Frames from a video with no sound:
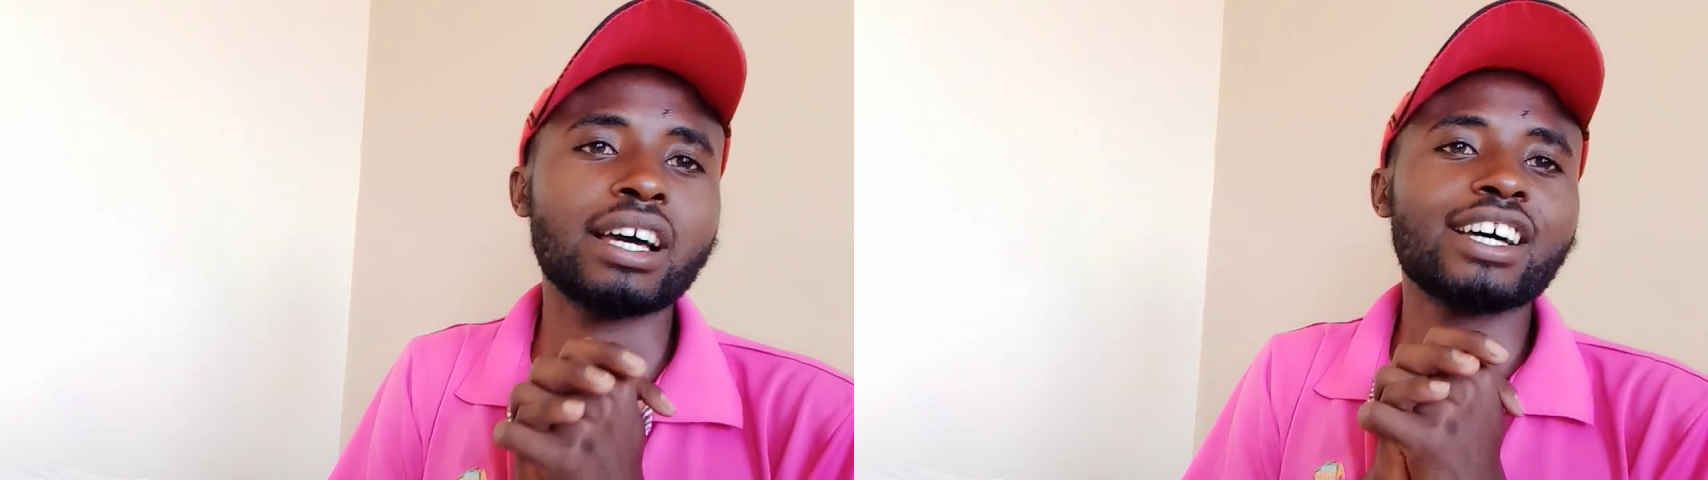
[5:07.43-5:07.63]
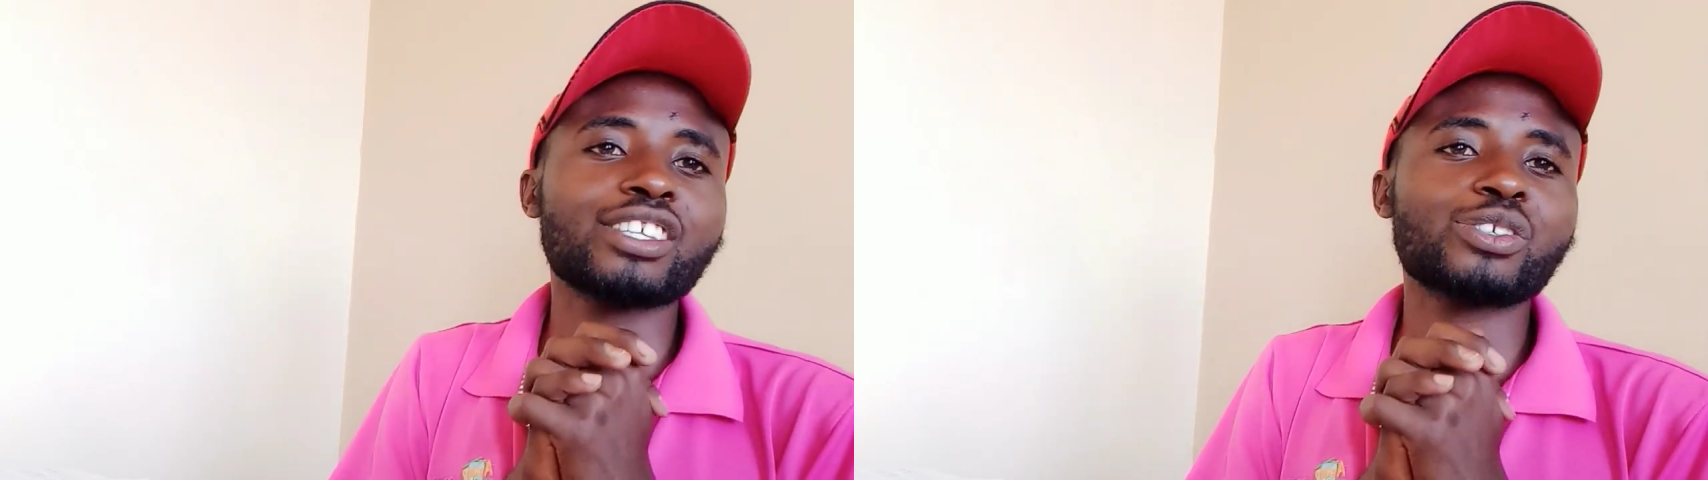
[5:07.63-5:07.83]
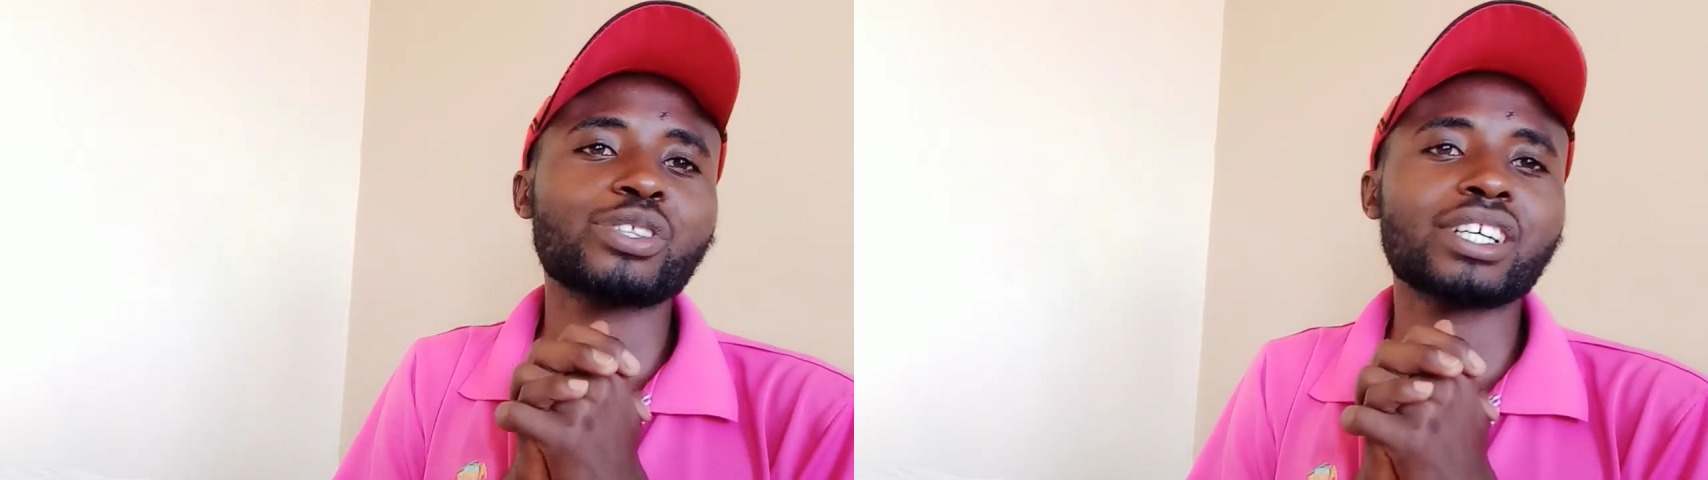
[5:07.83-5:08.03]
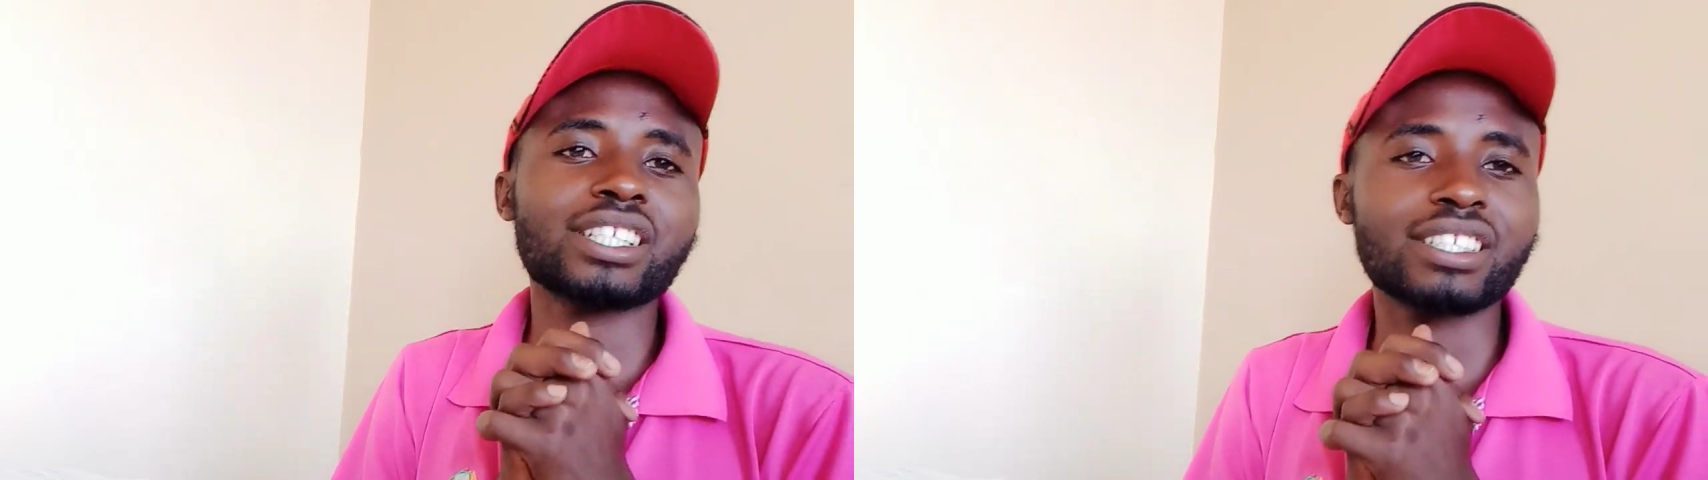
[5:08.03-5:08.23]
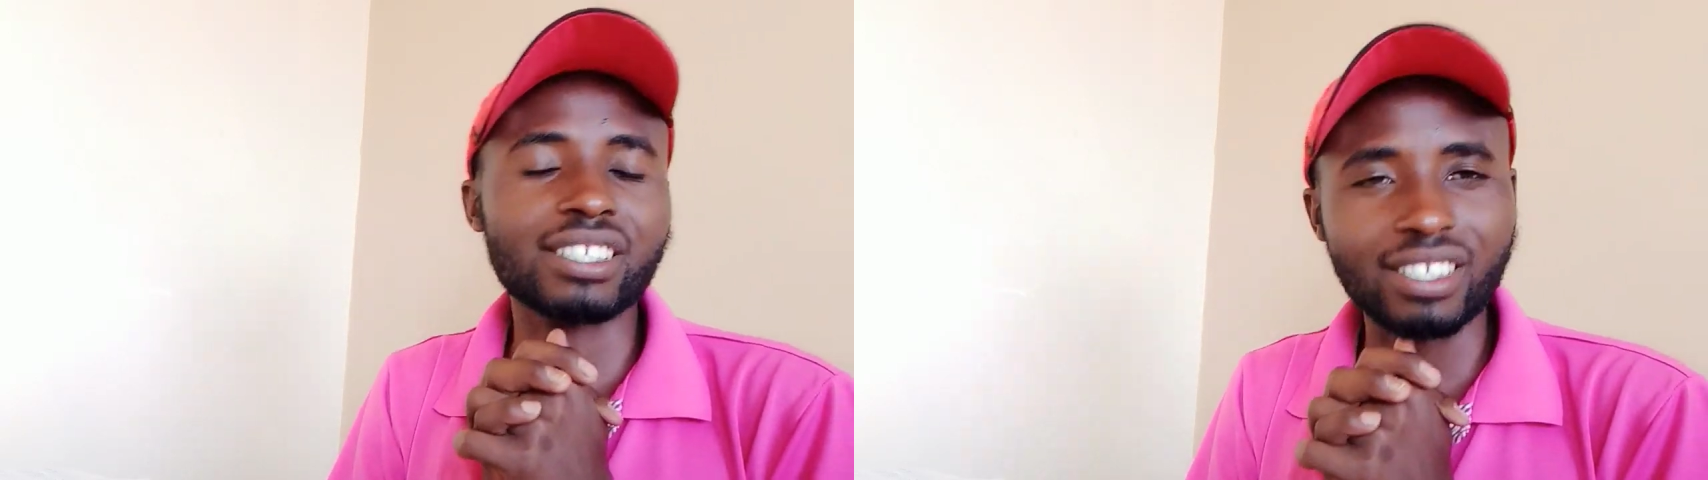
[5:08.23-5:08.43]
So that
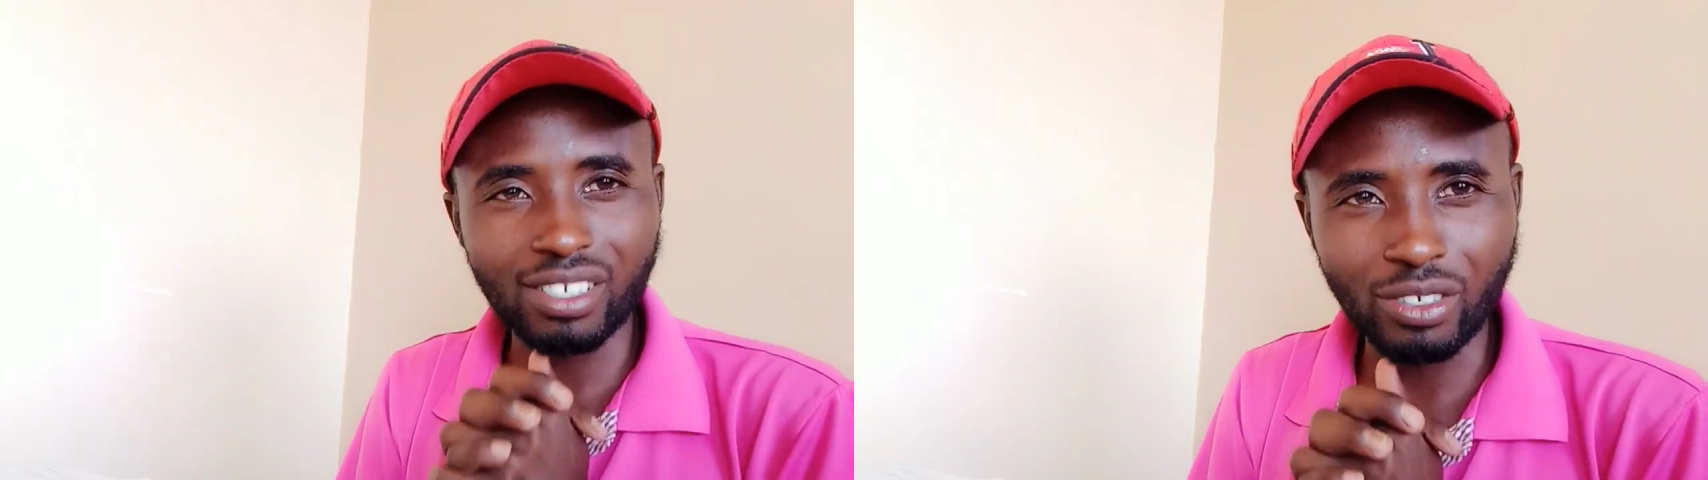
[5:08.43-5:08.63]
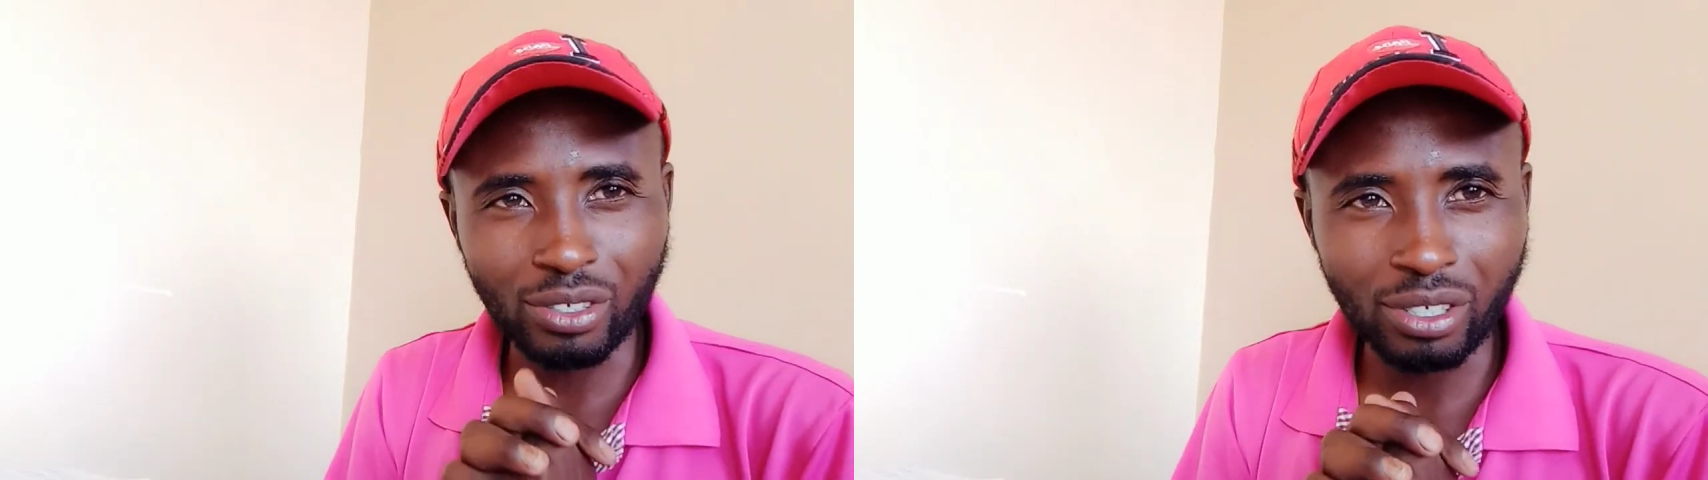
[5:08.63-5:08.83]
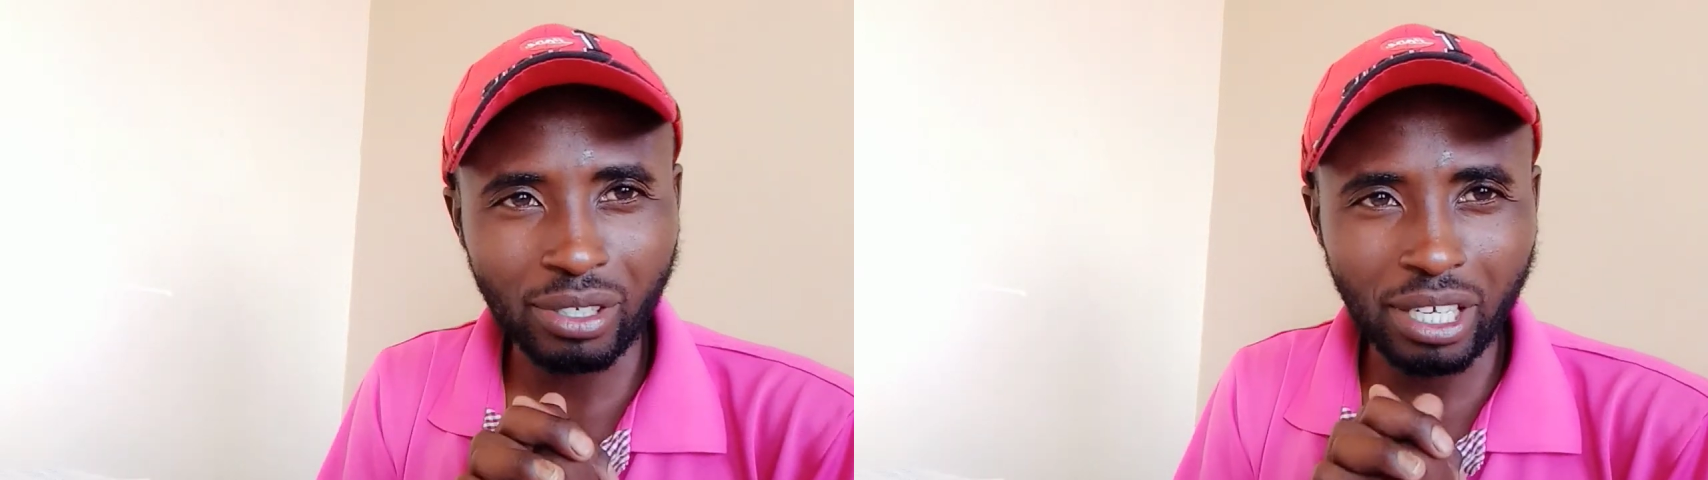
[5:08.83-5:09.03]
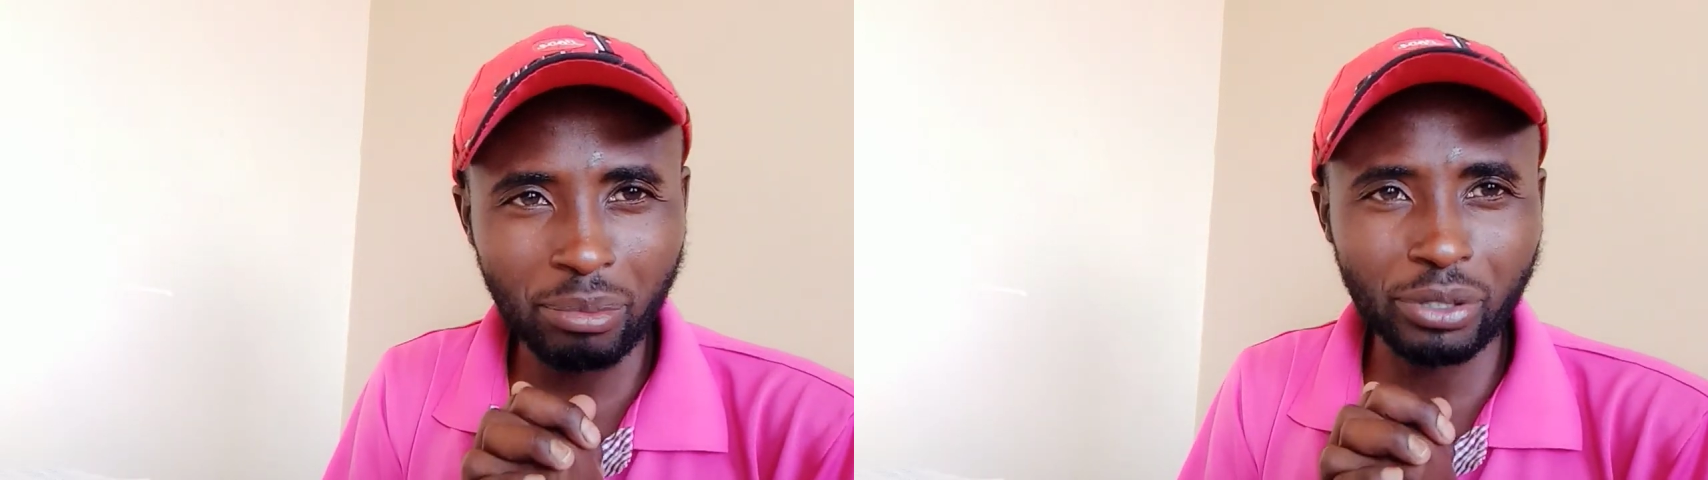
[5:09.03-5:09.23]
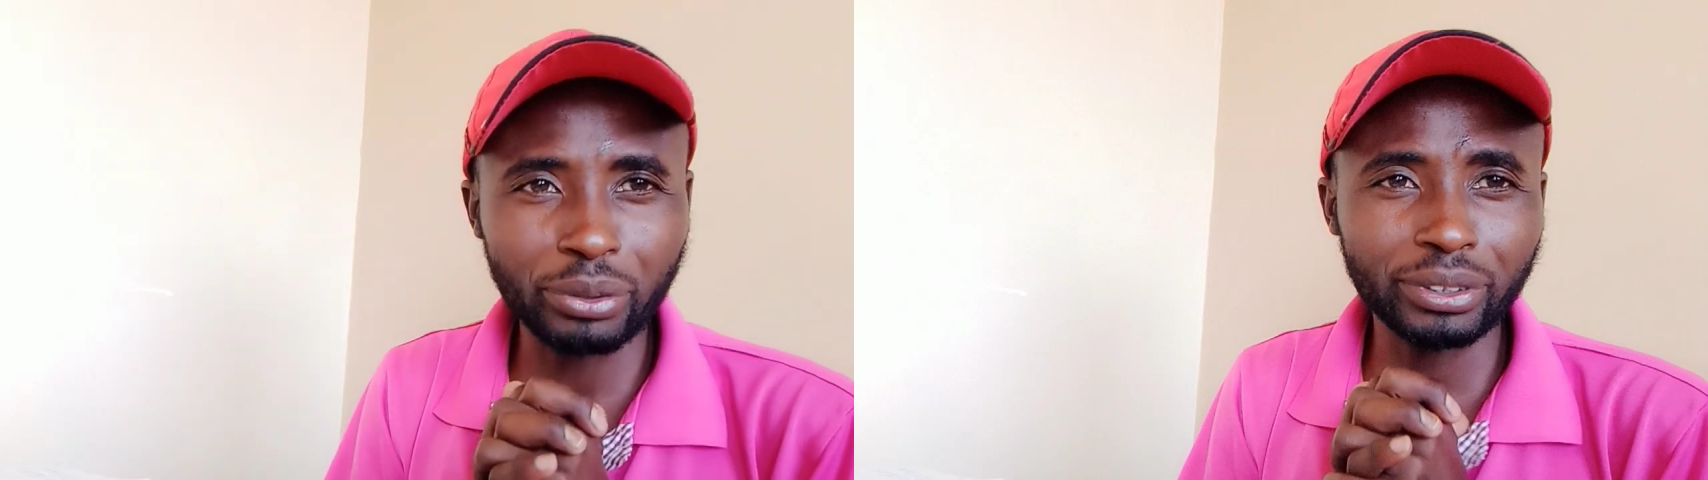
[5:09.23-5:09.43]
is on
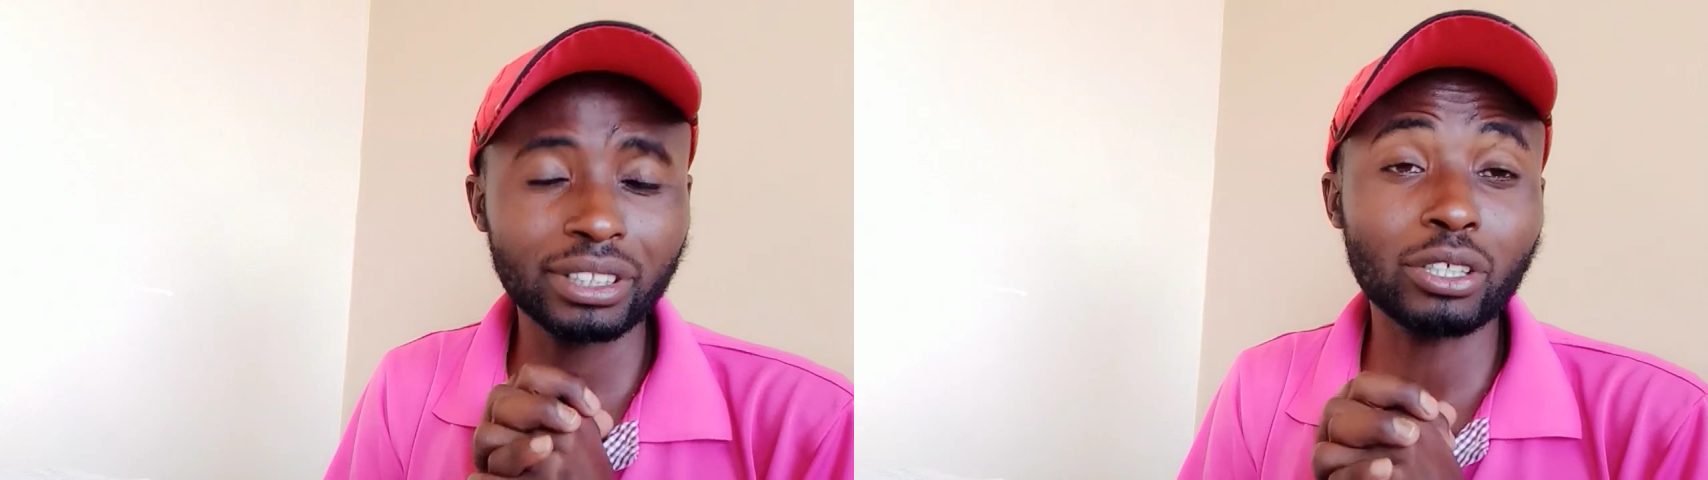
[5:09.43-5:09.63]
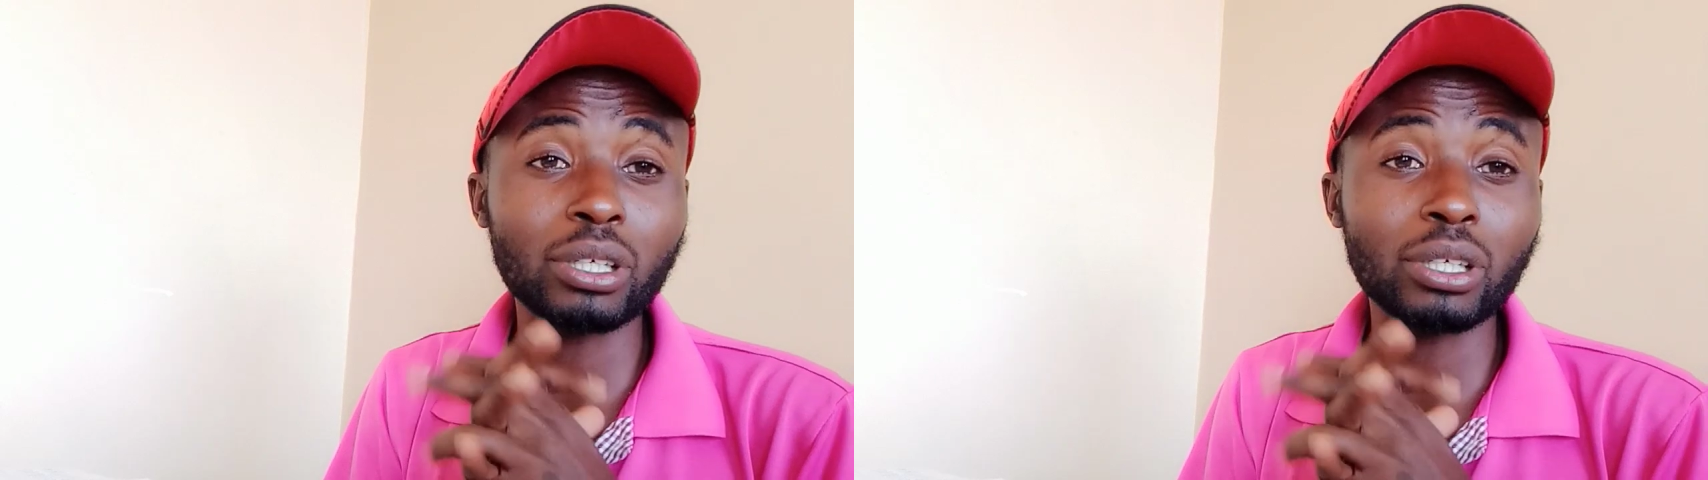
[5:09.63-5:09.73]
chemicals,